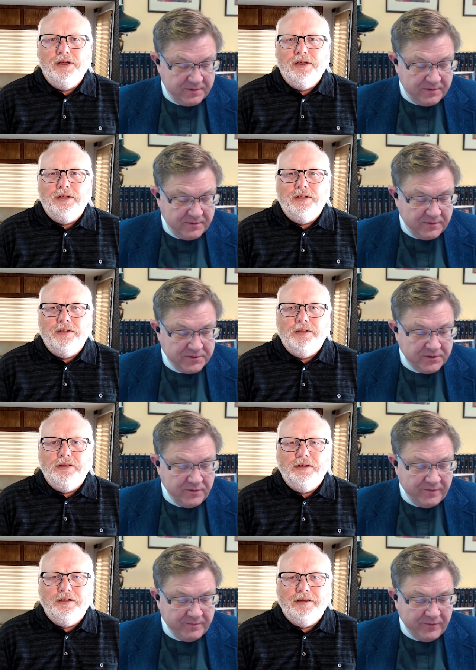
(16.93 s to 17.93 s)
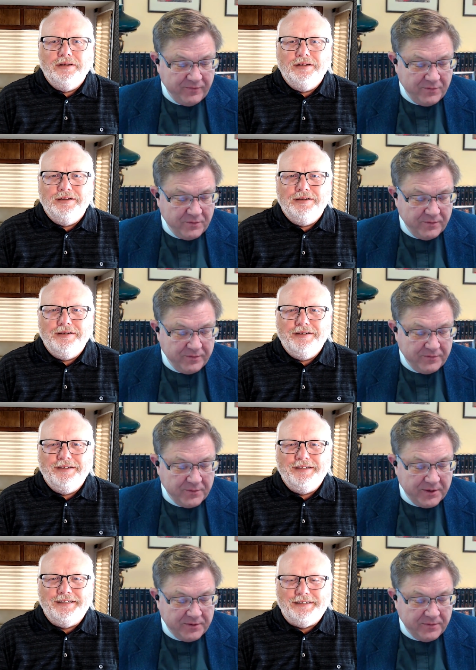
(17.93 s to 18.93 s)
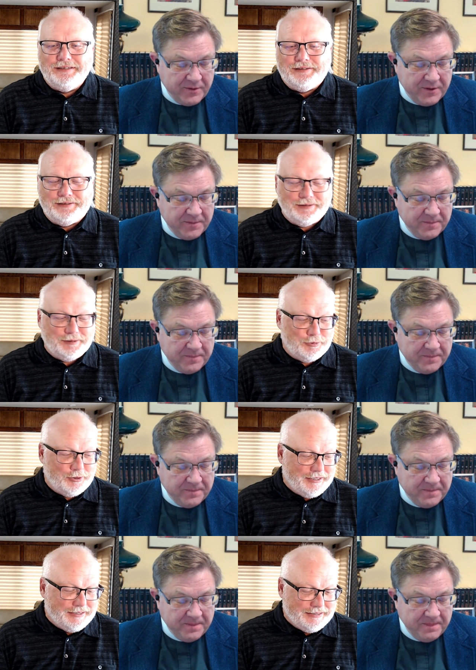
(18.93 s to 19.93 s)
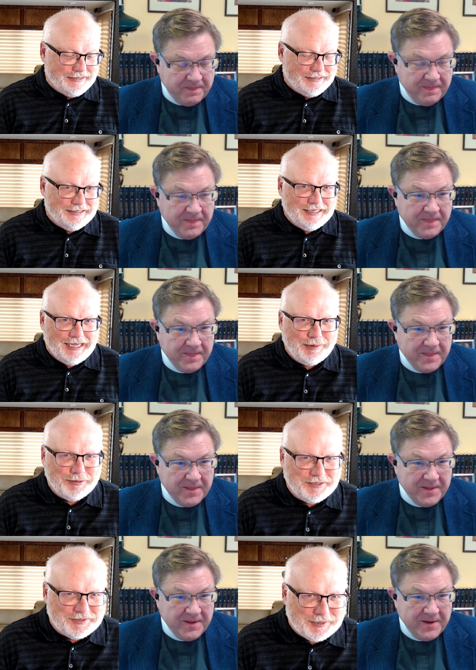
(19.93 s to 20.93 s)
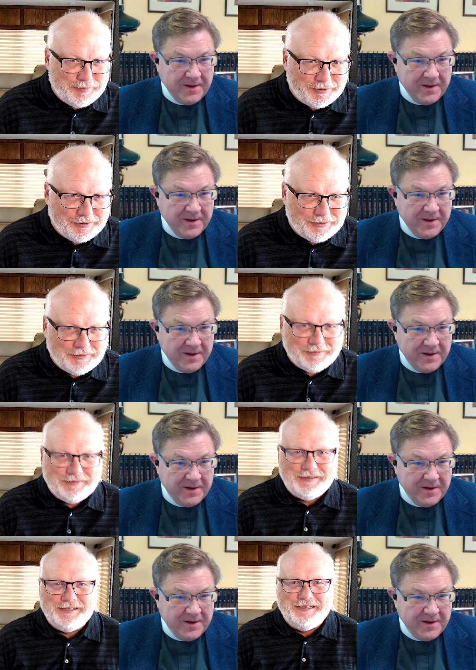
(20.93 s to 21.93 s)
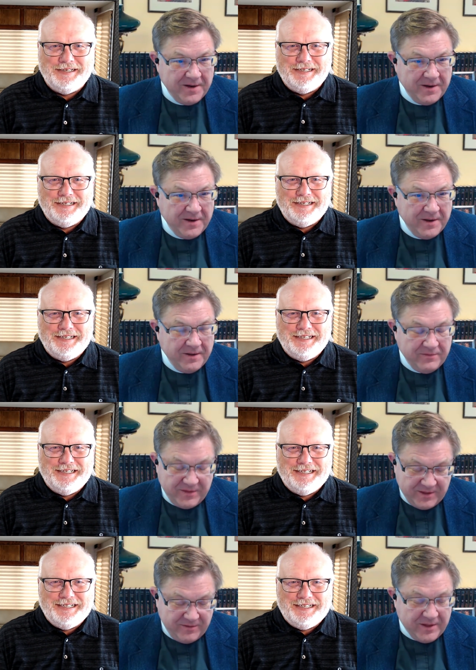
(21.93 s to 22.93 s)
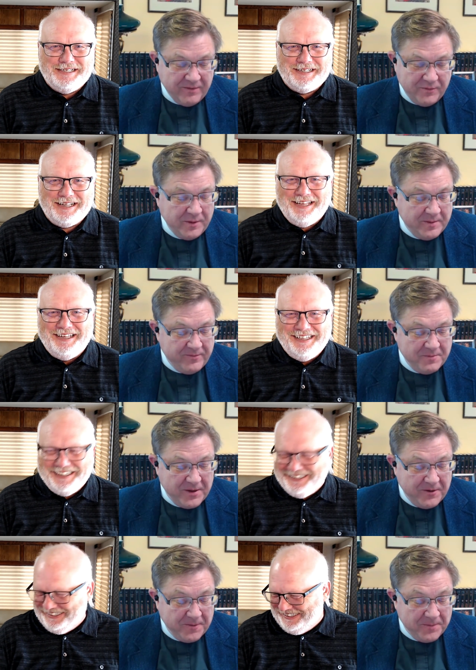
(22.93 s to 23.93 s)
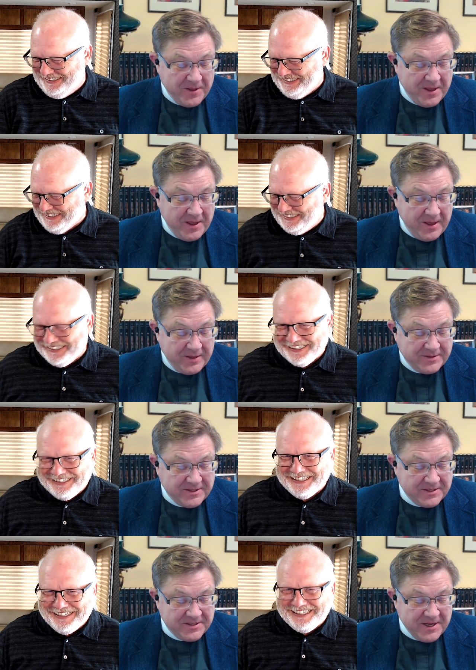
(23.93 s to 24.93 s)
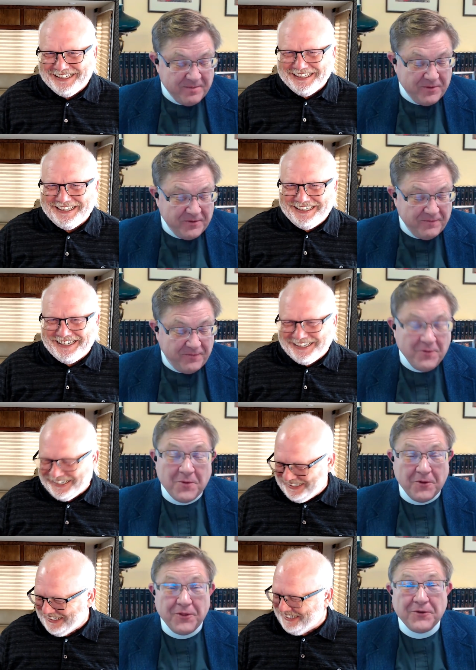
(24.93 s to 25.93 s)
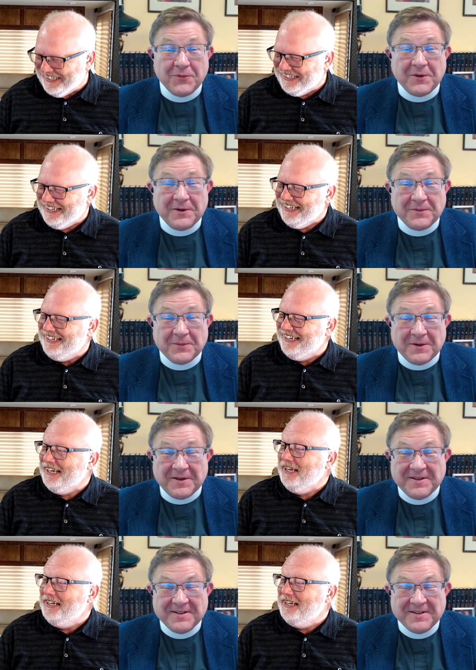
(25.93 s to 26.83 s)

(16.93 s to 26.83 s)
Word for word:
Speaker 1: Or is it November fourth, twenty twenty? Oh boy. How about December? That, that would be even better. It's December fourth, twenty twenty.